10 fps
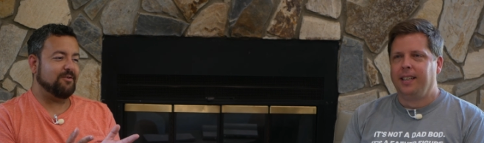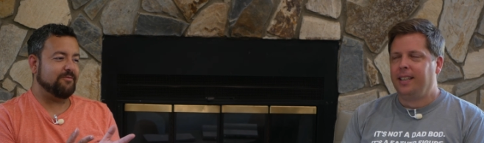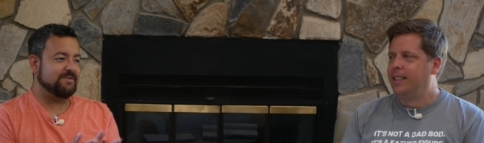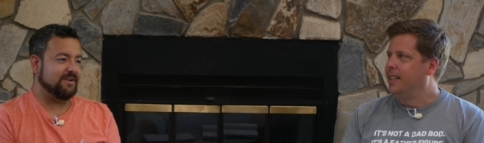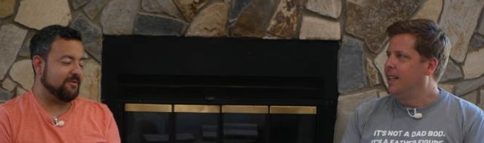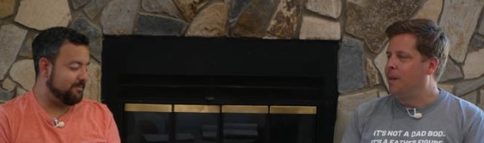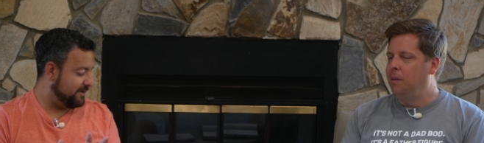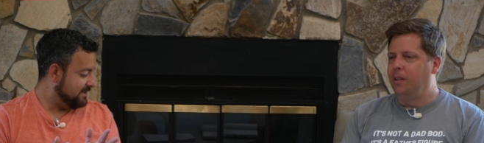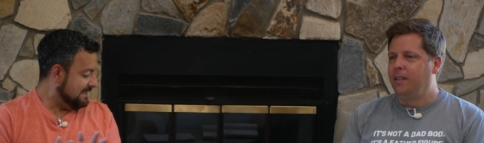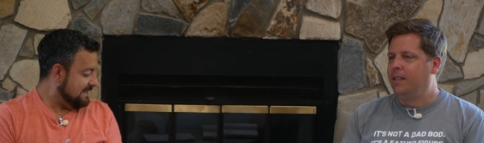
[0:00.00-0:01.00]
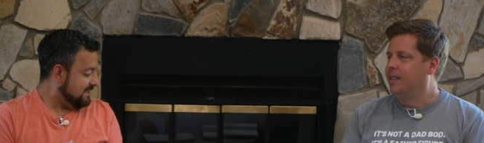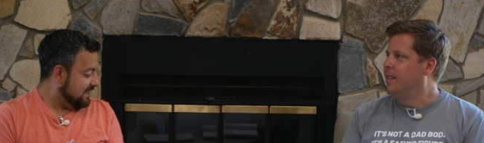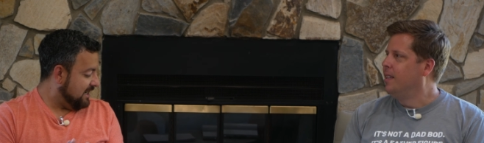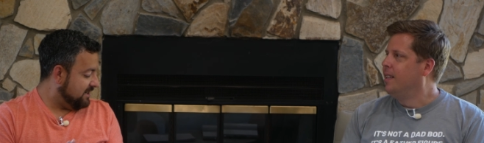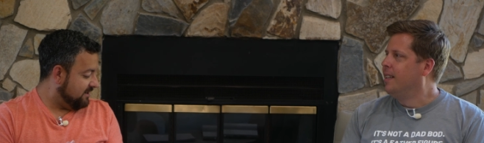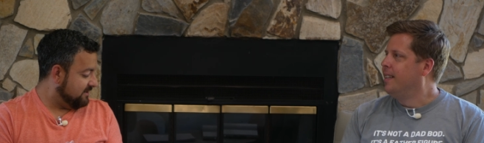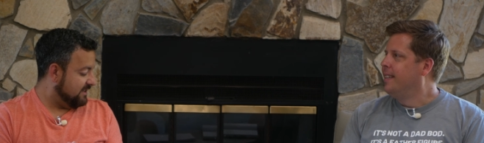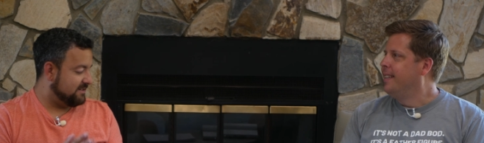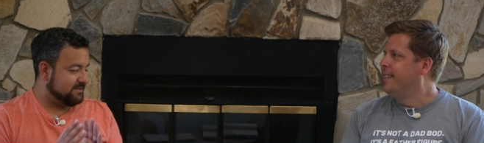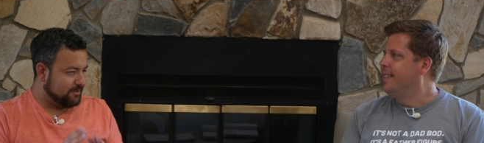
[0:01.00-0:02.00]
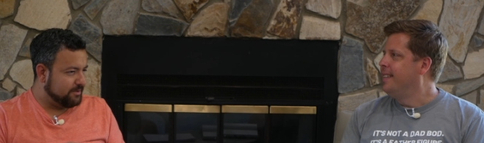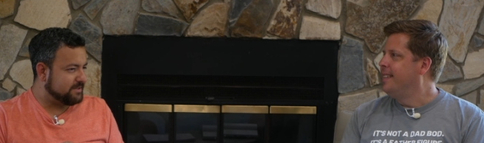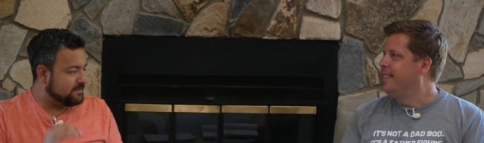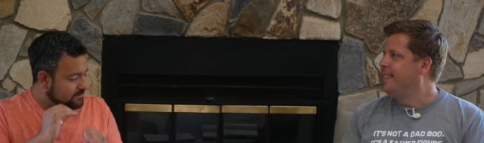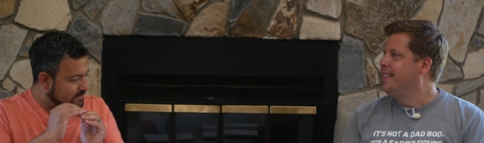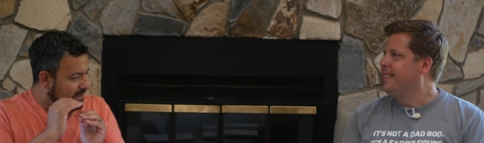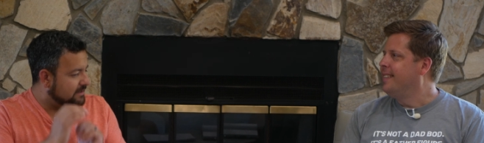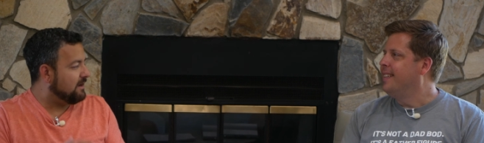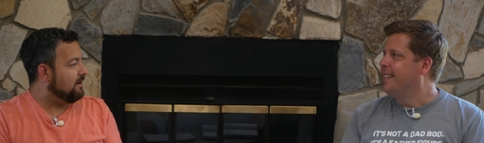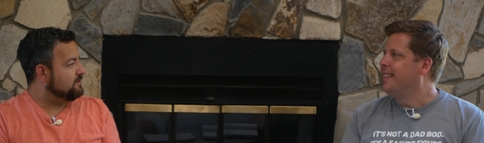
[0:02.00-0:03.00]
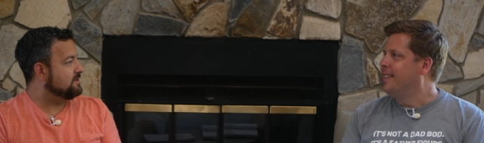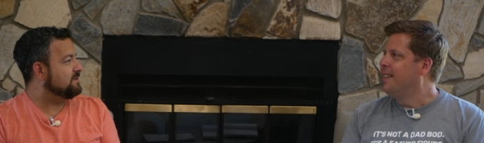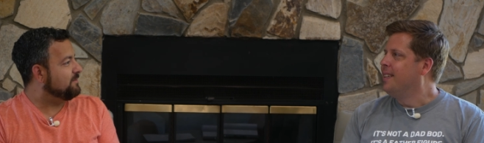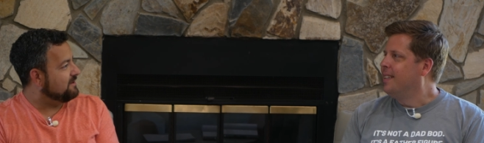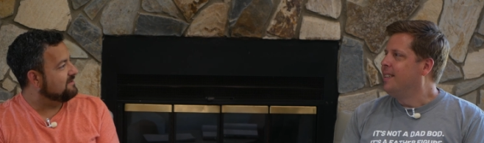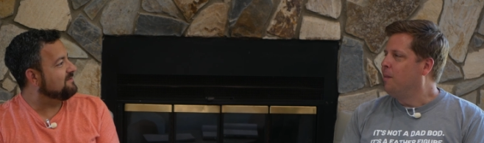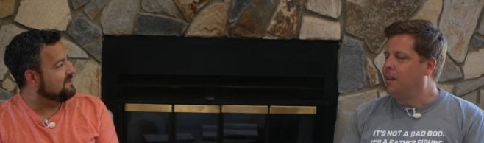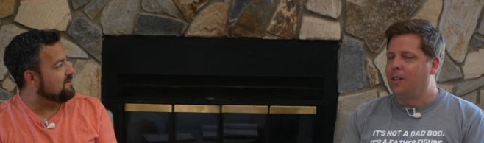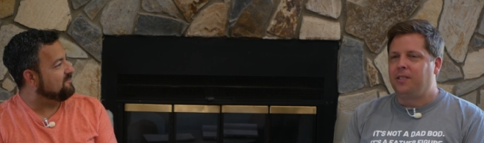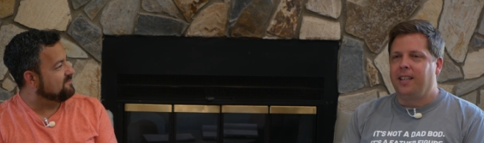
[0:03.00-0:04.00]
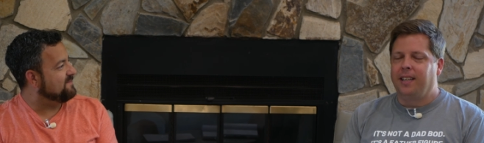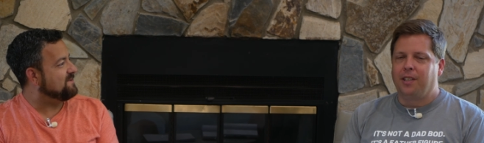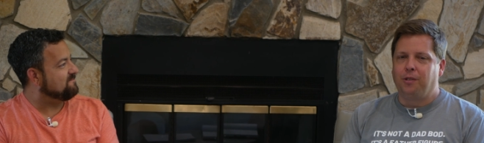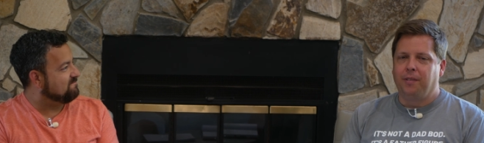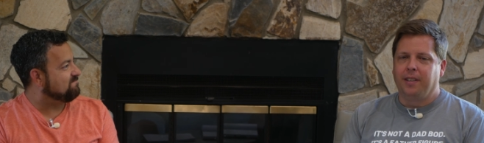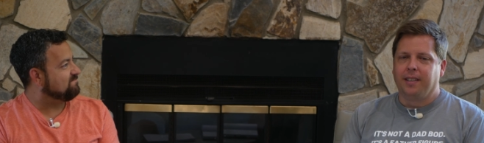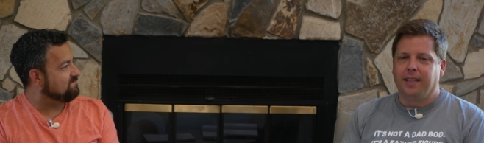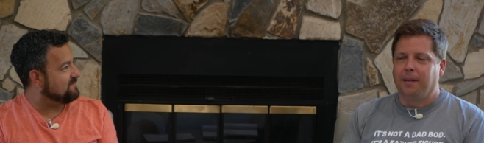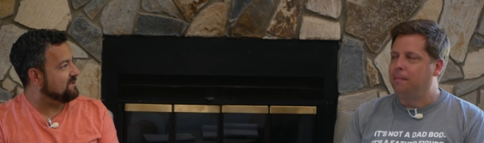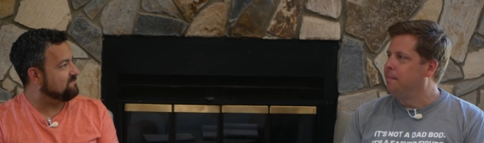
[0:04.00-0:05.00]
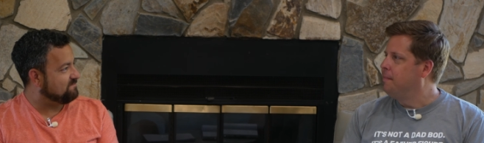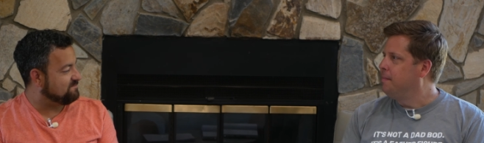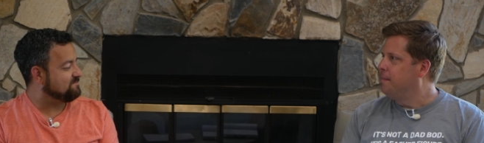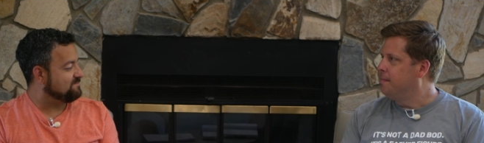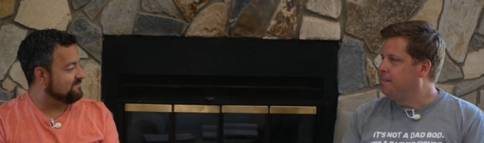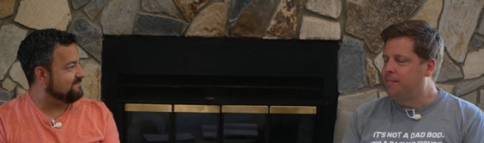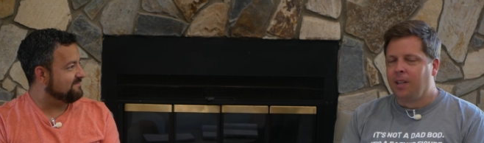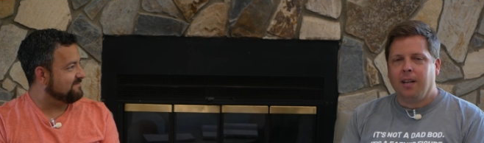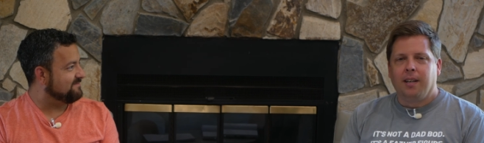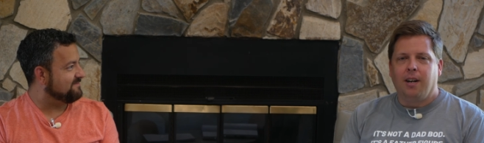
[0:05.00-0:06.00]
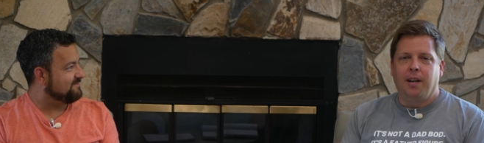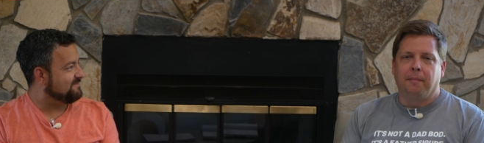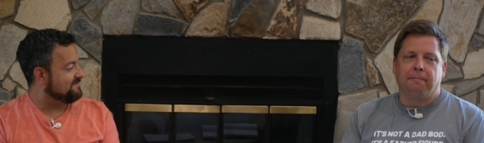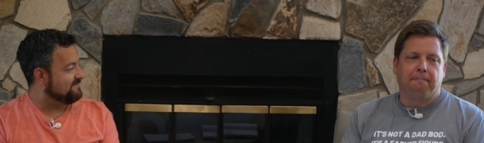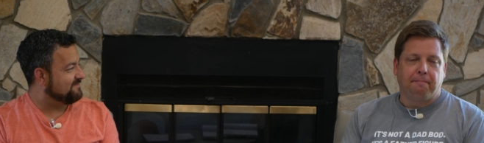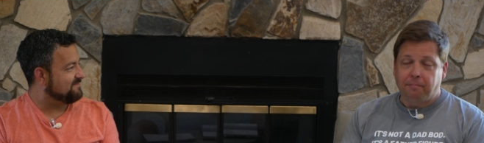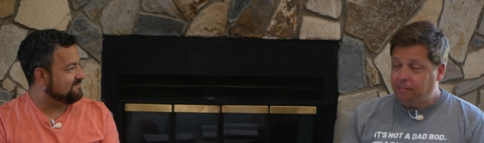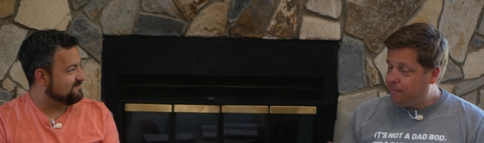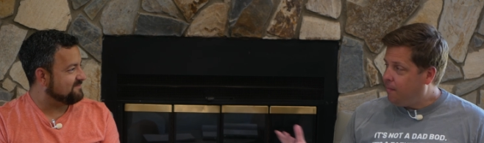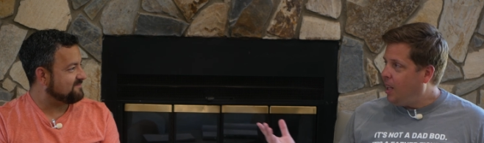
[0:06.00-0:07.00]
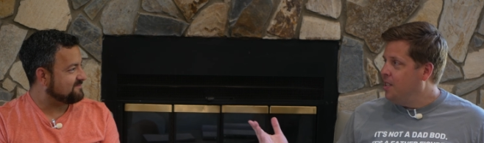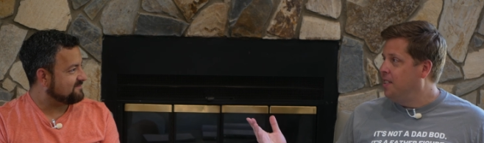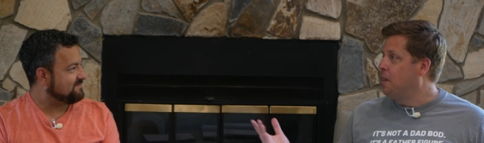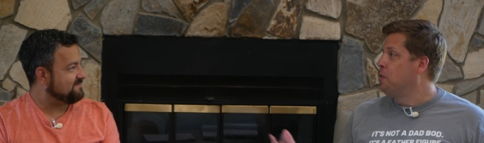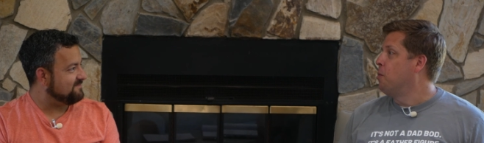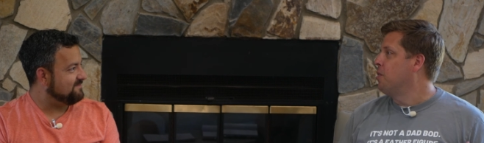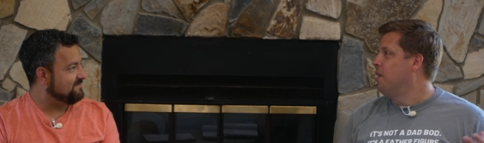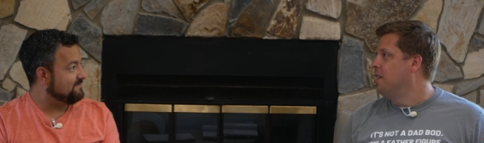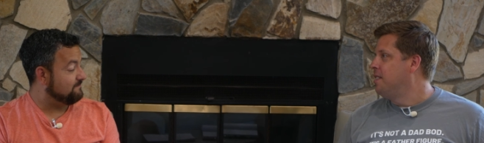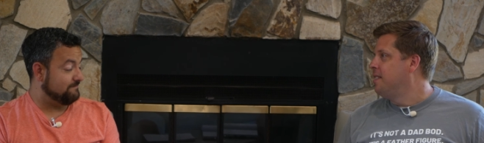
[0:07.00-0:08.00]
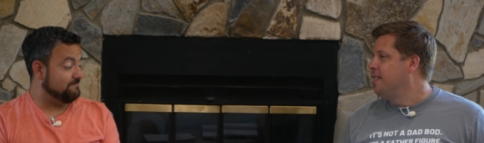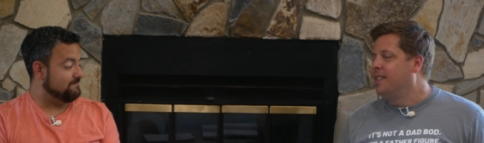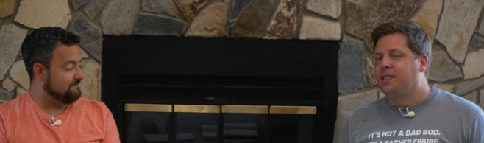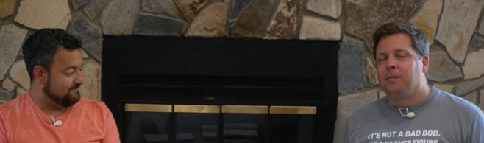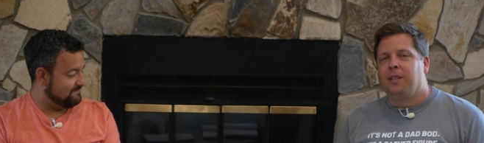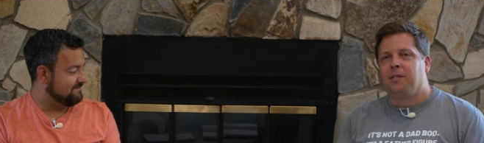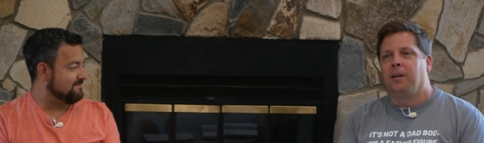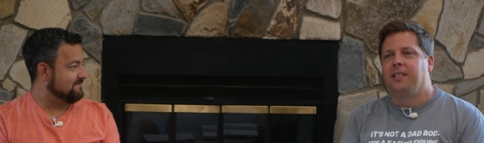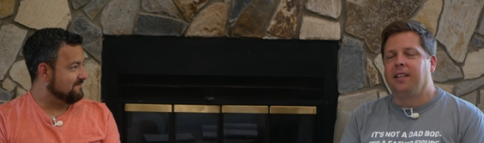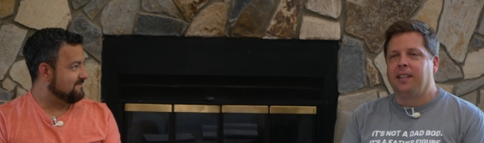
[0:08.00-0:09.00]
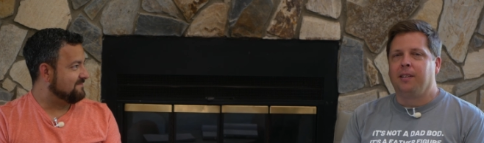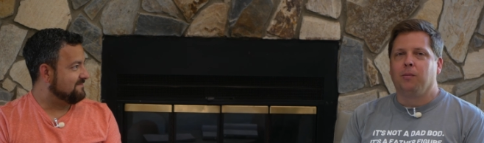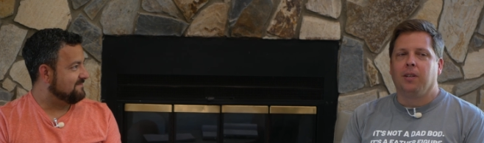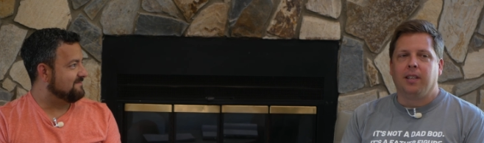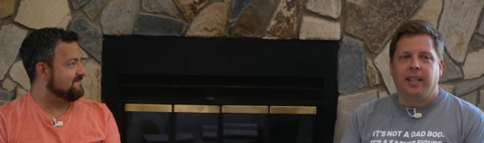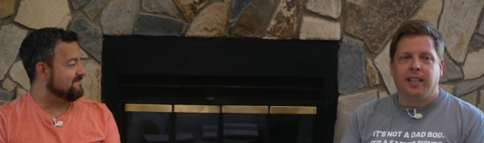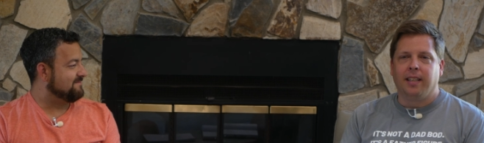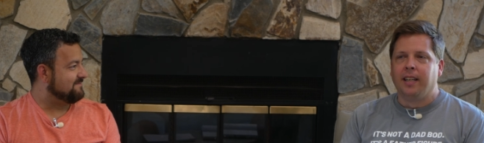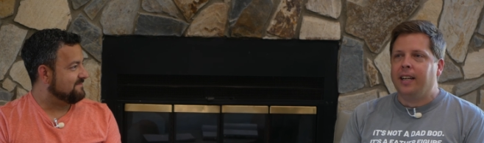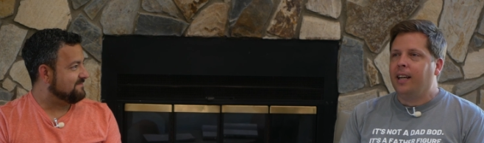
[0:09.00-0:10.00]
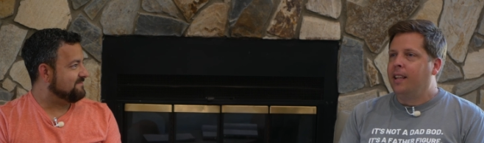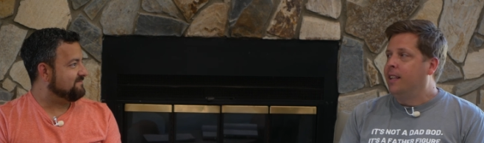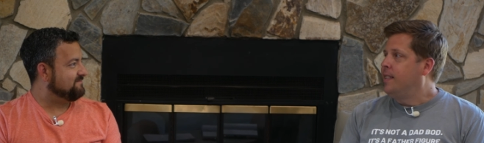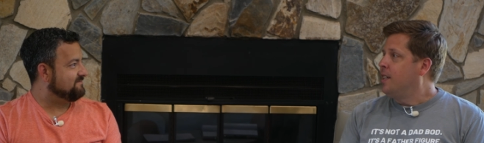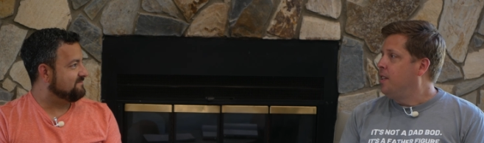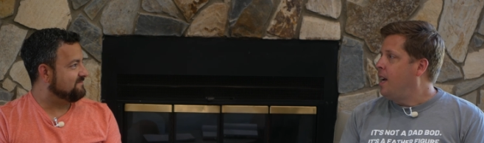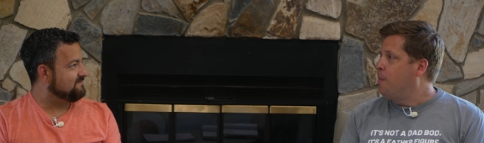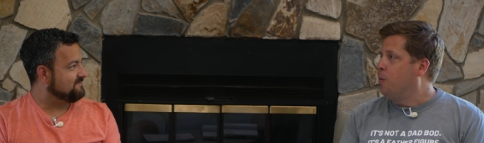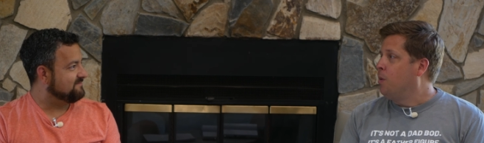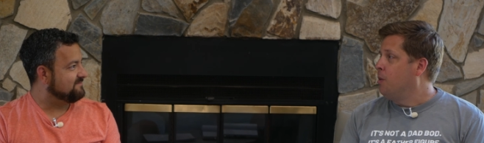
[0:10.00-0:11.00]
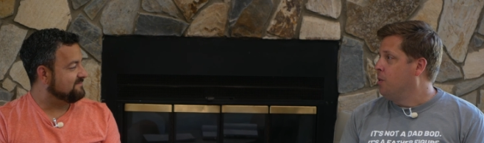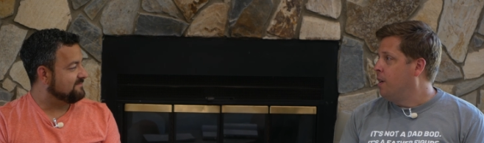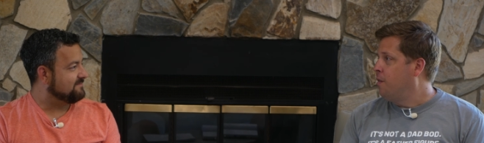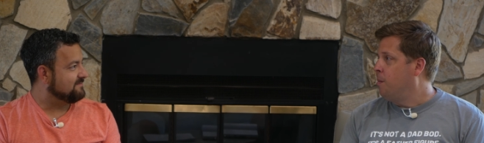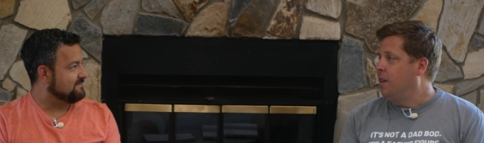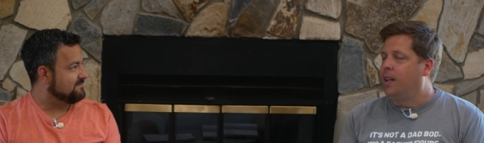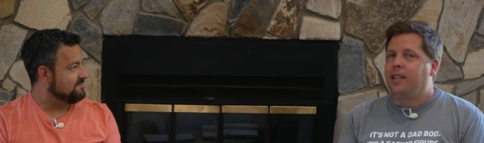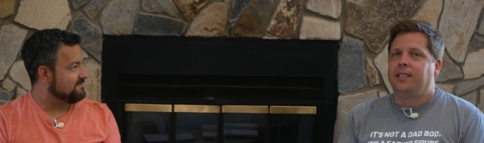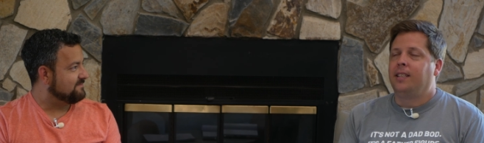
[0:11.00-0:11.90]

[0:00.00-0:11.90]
Speaker 1: get over the sound. But mm. uh, nonetheless, Lotus eked it out just a bit. An outstanding yeah. SUV, yeah.
Speaker 2: All right, Sticking with sports cars mm. is, is my second one, and this actually happened when I was looking for my last